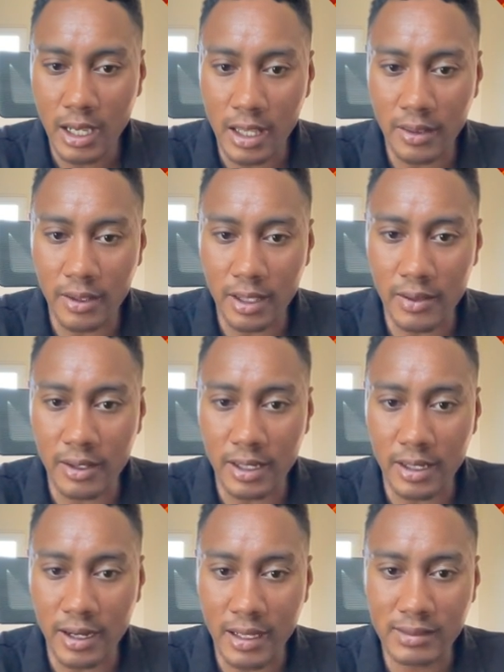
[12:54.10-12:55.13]
And then the
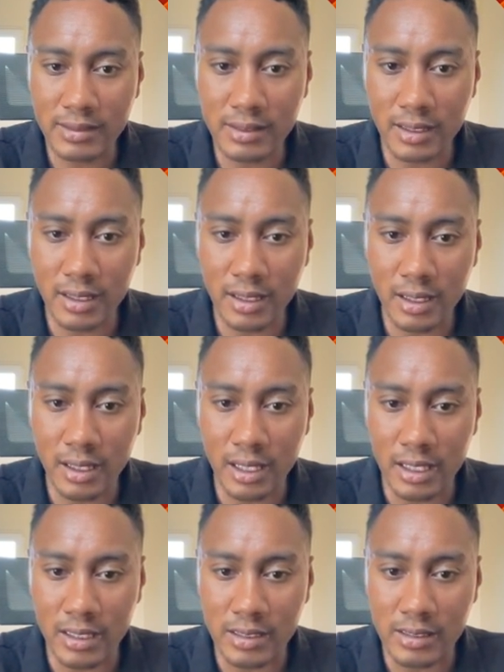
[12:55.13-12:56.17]
next thing
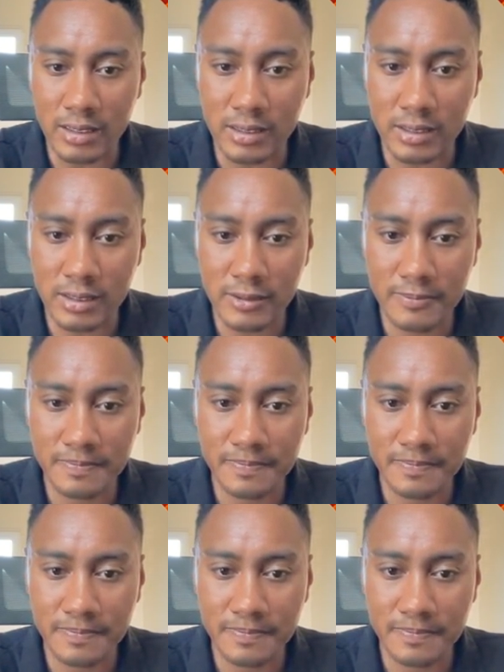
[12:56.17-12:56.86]
is